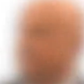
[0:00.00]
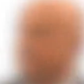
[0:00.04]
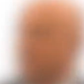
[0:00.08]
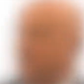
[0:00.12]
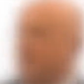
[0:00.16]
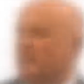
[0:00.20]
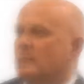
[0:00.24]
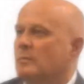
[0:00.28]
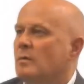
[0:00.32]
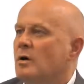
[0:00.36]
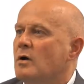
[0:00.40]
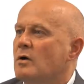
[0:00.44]
Yeah,
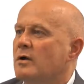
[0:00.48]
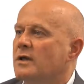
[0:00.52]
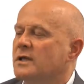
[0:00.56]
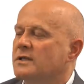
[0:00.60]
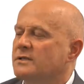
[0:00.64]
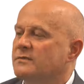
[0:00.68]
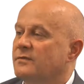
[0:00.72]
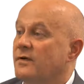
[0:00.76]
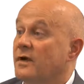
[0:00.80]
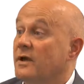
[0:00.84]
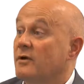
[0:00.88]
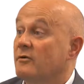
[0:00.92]
the
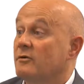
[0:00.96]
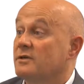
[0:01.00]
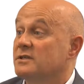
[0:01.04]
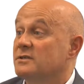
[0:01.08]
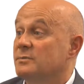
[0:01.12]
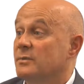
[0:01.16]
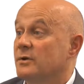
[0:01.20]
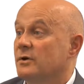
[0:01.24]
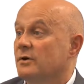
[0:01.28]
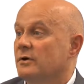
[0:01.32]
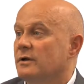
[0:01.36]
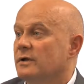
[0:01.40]
markets vary, to
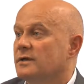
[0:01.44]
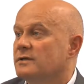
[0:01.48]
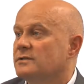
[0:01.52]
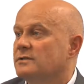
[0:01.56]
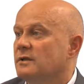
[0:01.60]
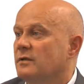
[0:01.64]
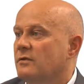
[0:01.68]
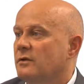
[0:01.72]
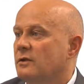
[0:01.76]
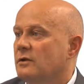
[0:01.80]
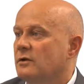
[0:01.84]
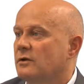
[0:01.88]
be honest.
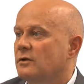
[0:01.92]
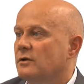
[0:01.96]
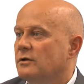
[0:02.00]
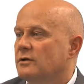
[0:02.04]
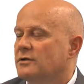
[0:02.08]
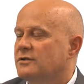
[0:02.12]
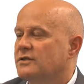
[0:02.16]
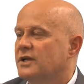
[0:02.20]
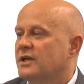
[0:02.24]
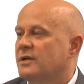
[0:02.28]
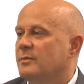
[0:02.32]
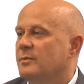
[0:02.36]
If you look at
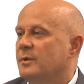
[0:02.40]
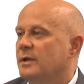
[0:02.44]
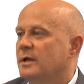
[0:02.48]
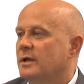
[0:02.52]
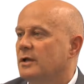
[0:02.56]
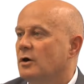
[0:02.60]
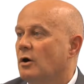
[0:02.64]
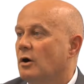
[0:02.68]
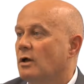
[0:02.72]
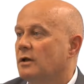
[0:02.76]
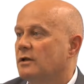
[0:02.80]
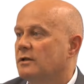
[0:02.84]
GB and
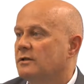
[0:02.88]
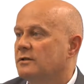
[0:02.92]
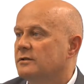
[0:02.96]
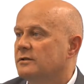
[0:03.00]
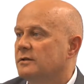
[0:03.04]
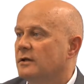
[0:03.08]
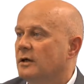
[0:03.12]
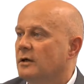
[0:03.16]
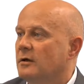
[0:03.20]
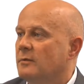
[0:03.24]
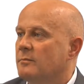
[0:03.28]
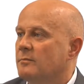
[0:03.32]
Ireland,
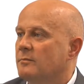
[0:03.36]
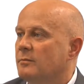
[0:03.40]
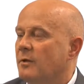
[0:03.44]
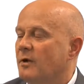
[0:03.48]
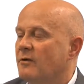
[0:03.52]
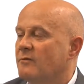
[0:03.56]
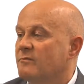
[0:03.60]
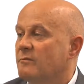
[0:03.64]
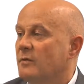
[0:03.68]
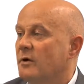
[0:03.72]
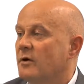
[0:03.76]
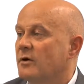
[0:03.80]

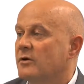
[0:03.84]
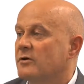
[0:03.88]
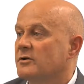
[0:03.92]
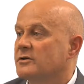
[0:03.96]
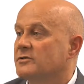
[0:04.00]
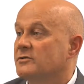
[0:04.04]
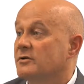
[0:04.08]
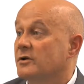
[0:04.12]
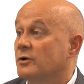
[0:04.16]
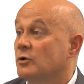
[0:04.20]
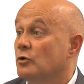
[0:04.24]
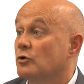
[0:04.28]
both
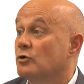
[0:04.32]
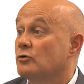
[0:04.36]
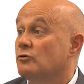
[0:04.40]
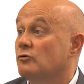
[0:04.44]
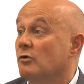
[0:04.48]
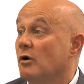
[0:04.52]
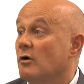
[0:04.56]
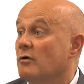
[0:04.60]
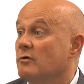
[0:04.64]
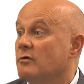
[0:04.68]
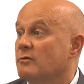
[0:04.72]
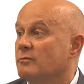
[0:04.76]
markets are in good
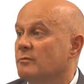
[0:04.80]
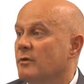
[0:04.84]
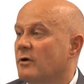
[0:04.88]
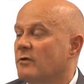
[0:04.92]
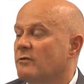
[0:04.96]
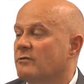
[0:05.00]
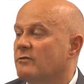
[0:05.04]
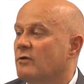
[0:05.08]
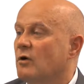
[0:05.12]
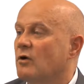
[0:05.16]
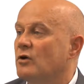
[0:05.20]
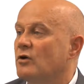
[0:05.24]
growth,
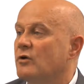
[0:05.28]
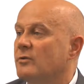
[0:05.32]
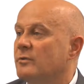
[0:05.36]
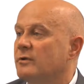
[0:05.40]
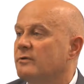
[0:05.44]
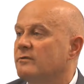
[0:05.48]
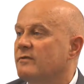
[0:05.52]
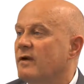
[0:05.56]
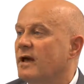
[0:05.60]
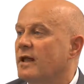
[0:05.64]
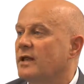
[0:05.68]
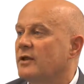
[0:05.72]
both volume
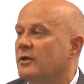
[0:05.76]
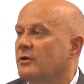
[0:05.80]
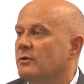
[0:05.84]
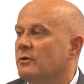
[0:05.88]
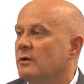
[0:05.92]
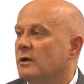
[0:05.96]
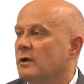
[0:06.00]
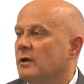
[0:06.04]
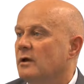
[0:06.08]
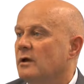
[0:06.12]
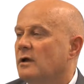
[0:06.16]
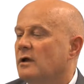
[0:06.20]
and value.
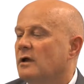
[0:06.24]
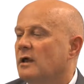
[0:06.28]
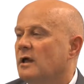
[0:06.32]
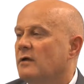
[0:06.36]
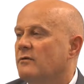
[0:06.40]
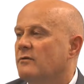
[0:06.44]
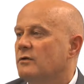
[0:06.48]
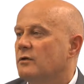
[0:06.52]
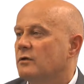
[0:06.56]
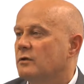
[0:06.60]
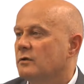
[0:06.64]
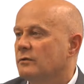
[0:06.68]

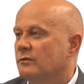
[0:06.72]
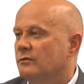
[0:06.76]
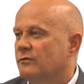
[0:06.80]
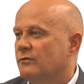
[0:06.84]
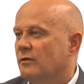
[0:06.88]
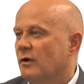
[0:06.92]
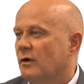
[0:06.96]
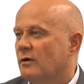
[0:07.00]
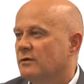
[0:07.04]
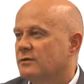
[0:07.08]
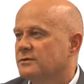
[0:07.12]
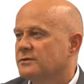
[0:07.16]
If you look at
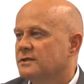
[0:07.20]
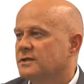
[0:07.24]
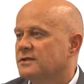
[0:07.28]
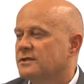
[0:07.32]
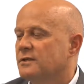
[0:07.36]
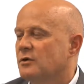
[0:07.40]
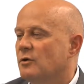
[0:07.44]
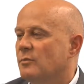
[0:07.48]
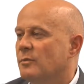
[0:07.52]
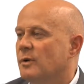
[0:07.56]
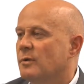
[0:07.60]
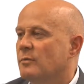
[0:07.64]
France, it's a
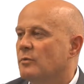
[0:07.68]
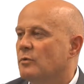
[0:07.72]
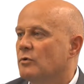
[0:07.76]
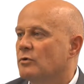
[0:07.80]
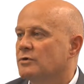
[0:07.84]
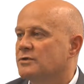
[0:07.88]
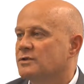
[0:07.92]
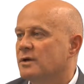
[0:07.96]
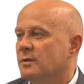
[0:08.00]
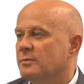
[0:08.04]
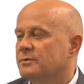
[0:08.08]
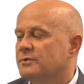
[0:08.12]
little bit more
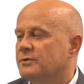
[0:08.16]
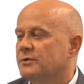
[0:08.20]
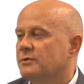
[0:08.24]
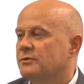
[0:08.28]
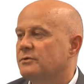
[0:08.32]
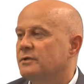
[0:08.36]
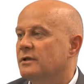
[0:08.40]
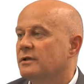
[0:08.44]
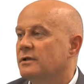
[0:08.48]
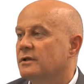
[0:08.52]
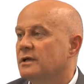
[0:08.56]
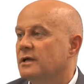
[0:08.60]

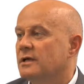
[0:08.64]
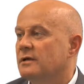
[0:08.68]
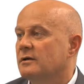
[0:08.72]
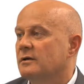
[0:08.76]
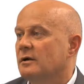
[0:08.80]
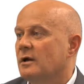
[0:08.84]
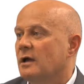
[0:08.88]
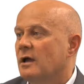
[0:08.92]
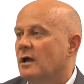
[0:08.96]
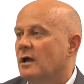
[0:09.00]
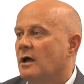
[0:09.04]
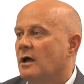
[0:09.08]
subdued than that.
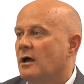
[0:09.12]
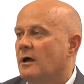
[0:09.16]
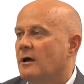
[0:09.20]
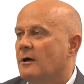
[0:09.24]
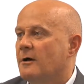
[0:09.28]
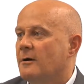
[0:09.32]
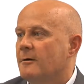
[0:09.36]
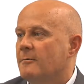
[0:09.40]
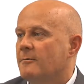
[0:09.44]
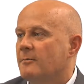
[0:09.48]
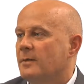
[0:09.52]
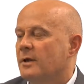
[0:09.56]

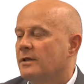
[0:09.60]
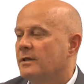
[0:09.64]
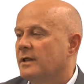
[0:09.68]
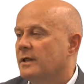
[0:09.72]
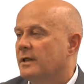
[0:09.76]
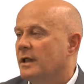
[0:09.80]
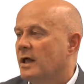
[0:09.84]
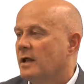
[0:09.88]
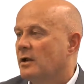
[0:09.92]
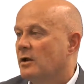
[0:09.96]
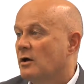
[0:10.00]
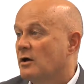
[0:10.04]
And then
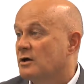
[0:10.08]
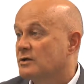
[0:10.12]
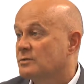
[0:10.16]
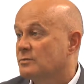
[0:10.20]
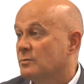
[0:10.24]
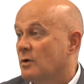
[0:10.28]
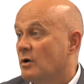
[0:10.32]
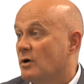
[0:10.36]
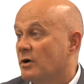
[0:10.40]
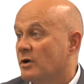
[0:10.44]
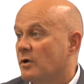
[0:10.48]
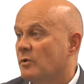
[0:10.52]
our last
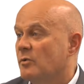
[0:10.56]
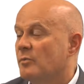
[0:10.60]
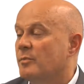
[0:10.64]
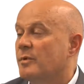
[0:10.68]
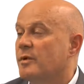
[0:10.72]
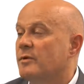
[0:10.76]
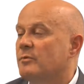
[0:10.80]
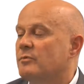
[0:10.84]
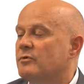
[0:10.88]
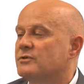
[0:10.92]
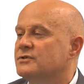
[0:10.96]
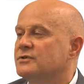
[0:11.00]
market will
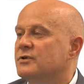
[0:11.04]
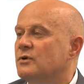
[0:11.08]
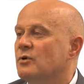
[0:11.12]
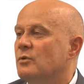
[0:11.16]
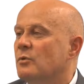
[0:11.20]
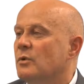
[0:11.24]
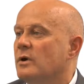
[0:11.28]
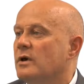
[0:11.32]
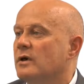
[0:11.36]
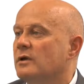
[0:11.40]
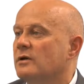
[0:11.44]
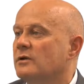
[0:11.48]
be Brazil,
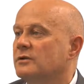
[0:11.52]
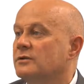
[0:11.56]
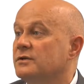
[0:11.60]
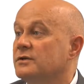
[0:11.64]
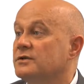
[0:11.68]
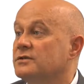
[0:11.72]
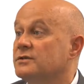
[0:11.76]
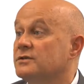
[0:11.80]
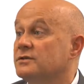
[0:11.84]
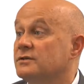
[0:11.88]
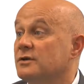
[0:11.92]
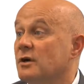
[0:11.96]
where
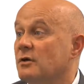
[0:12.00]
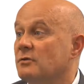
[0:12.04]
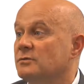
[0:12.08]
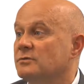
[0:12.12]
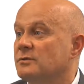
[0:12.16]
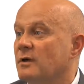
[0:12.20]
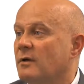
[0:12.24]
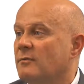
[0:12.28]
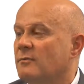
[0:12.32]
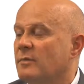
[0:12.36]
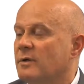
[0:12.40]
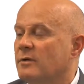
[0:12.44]
conditions
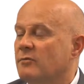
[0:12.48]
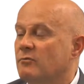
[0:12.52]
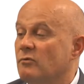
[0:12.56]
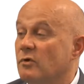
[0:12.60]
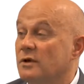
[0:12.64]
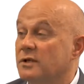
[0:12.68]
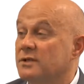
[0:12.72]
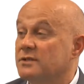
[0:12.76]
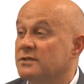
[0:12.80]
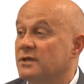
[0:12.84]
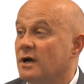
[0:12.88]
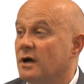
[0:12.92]
have been
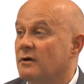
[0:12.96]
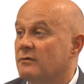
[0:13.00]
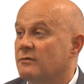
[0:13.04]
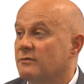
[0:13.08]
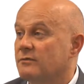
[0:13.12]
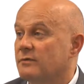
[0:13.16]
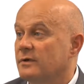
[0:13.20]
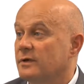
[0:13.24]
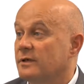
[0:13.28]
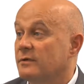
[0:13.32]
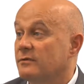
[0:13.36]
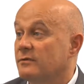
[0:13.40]
really tough
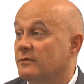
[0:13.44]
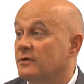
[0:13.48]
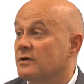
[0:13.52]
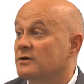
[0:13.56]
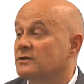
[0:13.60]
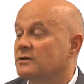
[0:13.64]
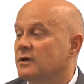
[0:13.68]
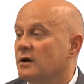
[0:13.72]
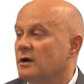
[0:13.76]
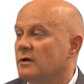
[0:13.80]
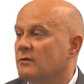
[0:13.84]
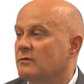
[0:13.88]
in the
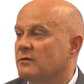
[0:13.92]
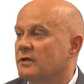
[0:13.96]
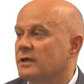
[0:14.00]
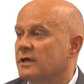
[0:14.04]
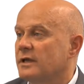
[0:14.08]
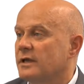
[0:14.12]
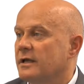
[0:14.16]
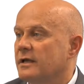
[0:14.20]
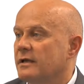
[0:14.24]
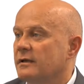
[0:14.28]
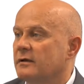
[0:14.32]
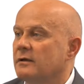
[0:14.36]
first half of the
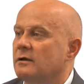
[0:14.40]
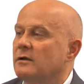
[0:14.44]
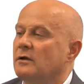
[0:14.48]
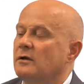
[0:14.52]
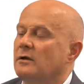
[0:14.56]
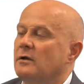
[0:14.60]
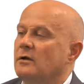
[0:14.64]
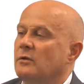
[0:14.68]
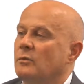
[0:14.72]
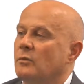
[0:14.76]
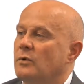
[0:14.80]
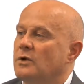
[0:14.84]
year,
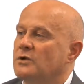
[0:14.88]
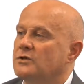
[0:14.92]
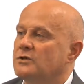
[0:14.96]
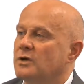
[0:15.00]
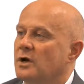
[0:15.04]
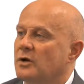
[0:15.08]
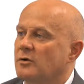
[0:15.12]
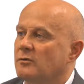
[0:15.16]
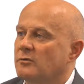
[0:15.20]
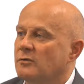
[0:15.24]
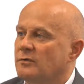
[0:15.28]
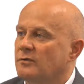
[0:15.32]
which
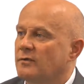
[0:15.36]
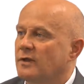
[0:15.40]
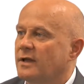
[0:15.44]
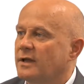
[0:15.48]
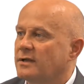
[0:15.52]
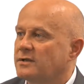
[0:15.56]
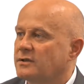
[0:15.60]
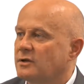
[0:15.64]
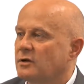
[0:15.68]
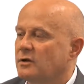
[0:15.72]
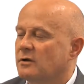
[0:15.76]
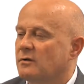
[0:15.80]
kind of
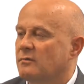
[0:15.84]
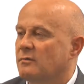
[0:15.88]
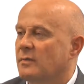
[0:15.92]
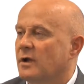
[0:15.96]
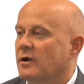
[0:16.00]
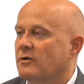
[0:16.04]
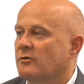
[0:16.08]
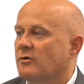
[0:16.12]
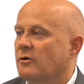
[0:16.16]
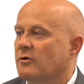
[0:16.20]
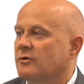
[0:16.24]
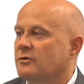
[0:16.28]
reflects the kind of
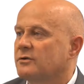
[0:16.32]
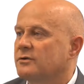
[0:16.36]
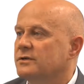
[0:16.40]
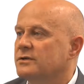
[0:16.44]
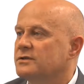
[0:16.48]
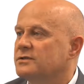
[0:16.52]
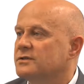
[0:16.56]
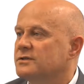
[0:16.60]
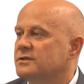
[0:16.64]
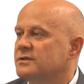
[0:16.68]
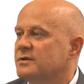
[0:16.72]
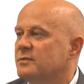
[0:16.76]
macro
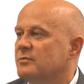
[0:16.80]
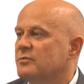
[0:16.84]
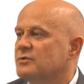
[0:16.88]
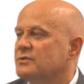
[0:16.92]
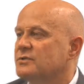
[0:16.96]
conditions in